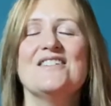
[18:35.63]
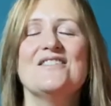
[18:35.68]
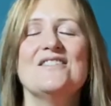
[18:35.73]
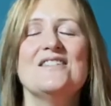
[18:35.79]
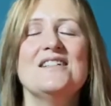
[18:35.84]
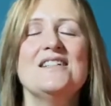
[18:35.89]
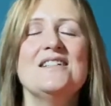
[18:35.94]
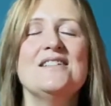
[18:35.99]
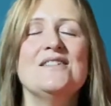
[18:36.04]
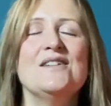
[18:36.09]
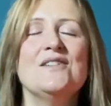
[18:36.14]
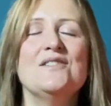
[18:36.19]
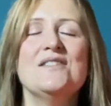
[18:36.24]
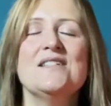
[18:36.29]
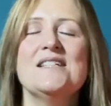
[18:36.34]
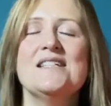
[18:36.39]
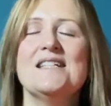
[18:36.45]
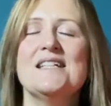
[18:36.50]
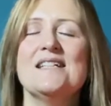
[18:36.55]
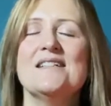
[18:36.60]
Really
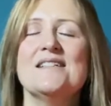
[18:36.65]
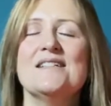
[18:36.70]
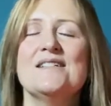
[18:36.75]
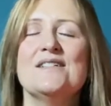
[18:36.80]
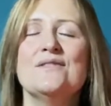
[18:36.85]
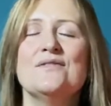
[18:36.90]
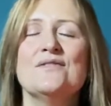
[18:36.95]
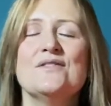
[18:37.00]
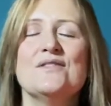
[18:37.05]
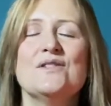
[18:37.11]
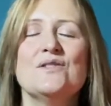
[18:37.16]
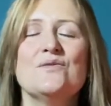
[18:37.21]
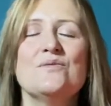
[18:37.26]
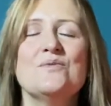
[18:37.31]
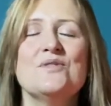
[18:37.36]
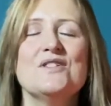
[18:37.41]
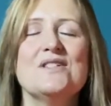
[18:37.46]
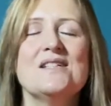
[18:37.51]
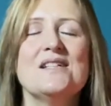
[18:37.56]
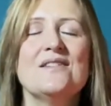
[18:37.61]
noticing the difference from
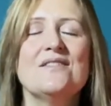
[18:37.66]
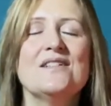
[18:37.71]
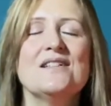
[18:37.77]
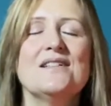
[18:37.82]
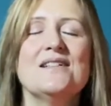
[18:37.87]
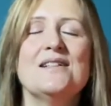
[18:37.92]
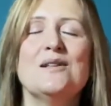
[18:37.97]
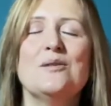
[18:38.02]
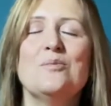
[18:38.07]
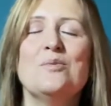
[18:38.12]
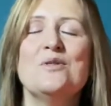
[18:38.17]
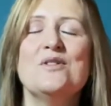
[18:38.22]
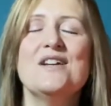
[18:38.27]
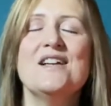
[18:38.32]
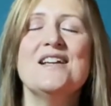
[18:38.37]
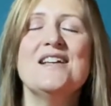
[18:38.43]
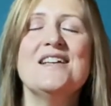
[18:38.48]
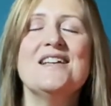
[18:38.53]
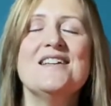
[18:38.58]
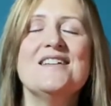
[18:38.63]
just having a little
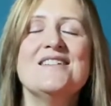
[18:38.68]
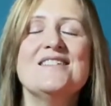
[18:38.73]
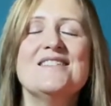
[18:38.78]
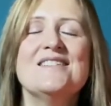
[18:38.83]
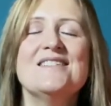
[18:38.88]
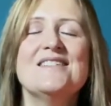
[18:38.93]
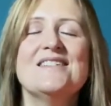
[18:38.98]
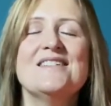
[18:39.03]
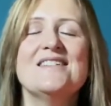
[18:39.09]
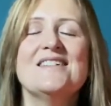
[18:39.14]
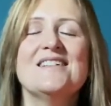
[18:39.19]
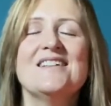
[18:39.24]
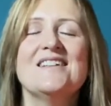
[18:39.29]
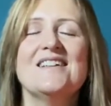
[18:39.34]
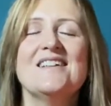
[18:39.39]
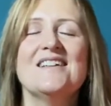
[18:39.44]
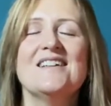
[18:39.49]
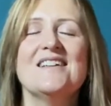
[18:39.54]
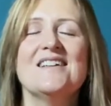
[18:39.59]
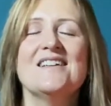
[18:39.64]
breathe,
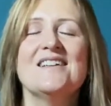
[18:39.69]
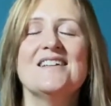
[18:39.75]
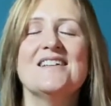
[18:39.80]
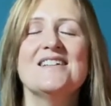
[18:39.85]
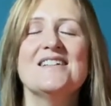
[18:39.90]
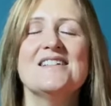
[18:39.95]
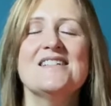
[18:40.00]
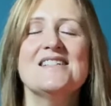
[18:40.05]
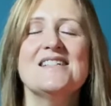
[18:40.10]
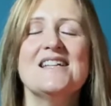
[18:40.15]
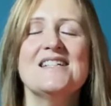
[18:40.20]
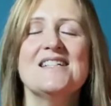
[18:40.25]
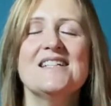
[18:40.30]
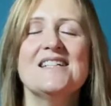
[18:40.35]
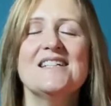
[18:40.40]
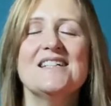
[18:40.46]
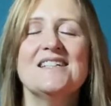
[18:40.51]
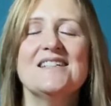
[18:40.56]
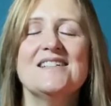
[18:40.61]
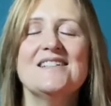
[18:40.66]

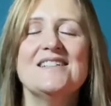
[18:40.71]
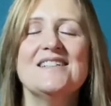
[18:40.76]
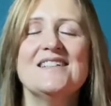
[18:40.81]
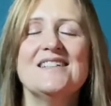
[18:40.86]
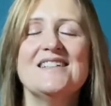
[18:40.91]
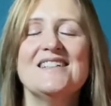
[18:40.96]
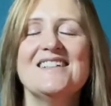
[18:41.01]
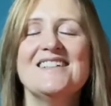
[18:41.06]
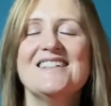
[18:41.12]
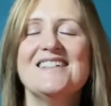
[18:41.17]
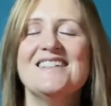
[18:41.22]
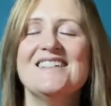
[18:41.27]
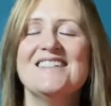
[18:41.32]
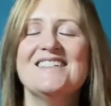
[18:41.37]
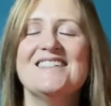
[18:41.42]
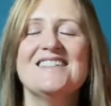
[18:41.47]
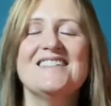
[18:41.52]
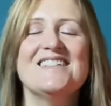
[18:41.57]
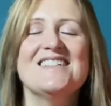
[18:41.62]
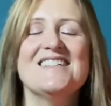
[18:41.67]
setting a little
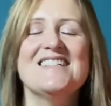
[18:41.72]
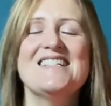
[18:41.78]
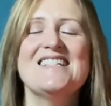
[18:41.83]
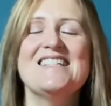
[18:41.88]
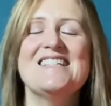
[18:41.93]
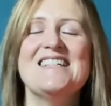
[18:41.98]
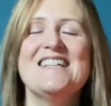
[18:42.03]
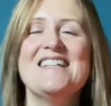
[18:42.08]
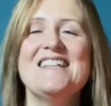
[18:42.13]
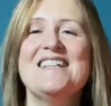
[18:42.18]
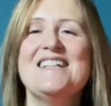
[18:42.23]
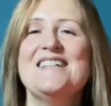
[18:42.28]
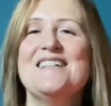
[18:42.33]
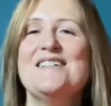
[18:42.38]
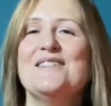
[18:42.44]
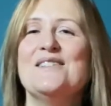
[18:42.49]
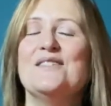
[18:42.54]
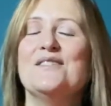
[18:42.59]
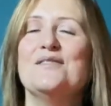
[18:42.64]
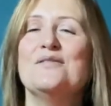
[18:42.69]

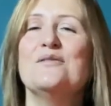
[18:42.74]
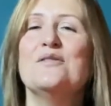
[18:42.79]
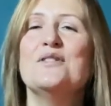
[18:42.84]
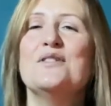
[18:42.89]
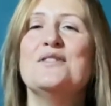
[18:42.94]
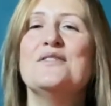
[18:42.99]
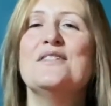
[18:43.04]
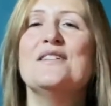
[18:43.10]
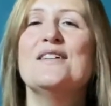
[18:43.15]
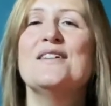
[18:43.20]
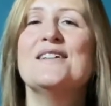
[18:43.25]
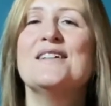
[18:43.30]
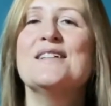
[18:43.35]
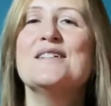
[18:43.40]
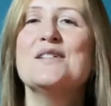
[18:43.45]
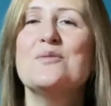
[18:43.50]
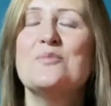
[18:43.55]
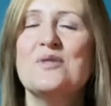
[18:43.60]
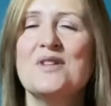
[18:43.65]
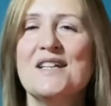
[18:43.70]
seed of what you'd like
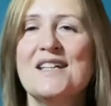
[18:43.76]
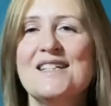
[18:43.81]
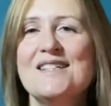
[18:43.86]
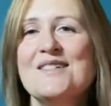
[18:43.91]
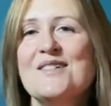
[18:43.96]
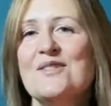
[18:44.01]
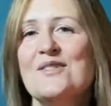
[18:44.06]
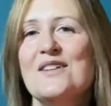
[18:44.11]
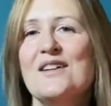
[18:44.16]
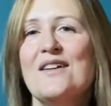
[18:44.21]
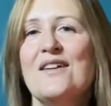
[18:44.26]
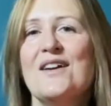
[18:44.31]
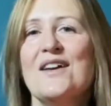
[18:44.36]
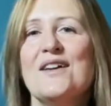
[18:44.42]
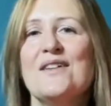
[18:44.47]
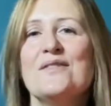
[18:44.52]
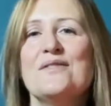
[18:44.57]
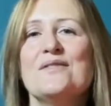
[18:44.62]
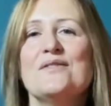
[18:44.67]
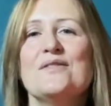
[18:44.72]
to bring into your
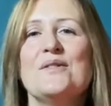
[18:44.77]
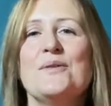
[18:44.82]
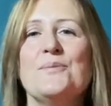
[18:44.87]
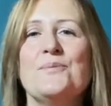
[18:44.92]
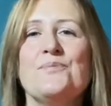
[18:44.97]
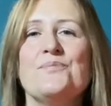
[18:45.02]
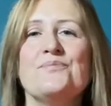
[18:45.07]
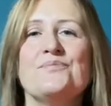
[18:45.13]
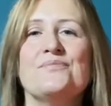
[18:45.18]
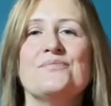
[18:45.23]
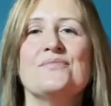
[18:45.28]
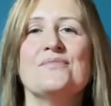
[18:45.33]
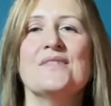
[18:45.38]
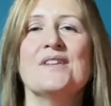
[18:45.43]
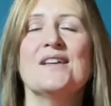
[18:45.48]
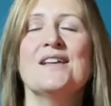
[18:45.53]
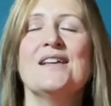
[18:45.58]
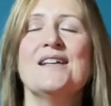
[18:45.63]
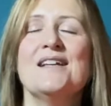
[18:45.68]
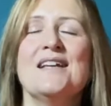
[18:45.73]
life,
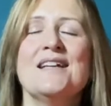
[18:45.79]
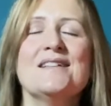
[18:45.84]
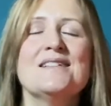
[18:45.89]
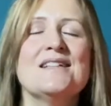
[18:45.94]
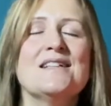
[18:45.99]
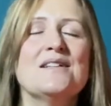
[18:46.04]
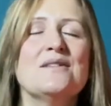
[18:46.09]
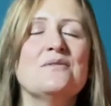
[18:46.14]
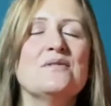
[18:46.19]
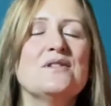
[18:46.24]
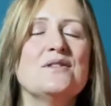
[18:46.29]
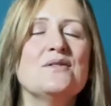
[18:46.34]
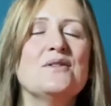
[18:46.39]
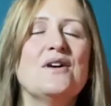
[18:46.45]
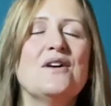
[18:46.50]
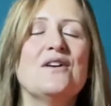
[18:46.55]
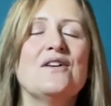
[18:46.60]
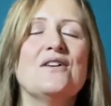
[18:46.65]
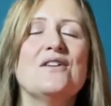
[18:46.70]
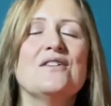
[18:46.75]
connecting it with your
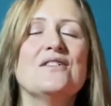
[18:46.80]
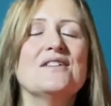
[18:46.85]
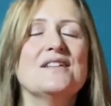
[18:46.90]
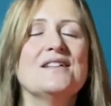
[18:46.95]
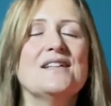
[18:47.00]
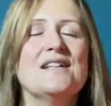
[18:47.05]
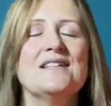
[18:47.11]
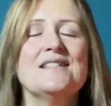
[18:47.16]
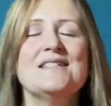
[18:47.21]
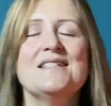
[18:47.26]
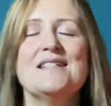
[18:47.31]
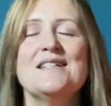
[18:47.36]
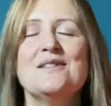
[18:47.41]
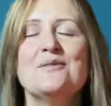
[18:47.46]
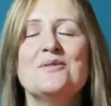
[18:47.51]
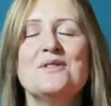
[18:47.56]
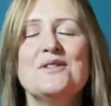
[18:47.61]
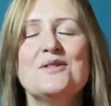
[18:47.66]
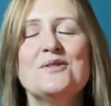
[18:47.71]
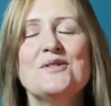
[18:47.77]
heart, connecting it
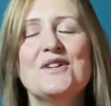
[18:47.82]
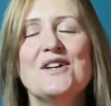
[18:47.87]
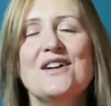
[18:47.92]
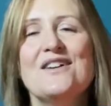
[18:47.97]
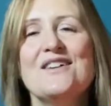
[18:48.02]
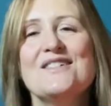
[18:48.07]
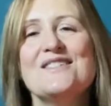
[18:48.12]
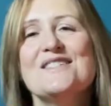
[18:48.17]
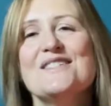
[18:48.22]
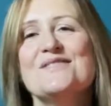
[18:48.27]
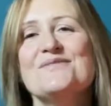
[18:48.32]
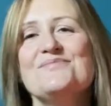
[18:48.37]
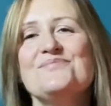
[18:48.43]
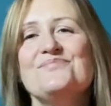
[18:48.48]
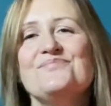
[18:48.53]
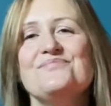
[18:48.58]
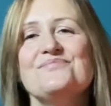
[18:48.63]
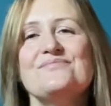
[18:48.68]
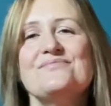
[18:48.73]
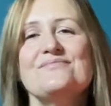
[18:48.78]
with your gut,
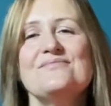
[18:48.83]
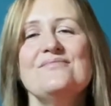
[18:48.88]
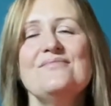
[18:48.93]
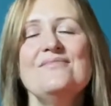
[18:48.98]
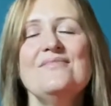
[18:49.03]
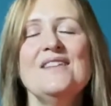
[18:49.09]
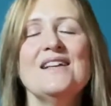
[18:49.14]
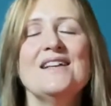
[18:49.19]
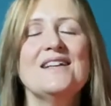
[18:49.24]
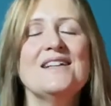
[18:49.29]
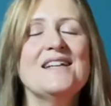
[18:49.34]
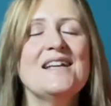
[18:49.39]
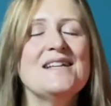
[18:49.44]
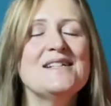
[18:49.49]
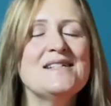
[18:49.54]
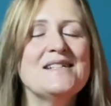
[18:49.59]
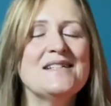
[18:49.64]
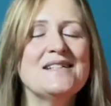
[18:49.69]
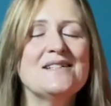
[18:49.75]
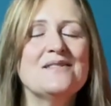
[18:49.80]

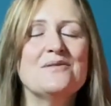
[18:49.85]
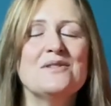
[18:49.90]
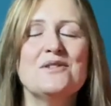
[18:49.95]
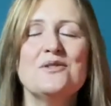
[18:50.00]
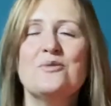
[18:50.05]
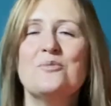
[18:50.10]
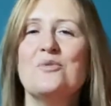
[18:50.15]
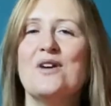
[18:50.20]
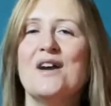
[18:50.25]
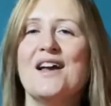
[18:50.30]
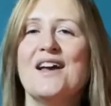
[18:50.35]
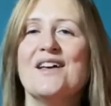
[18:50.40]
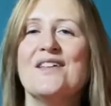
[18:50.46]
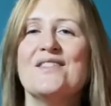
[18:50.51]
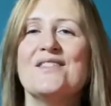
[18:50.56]
connecting with your breath.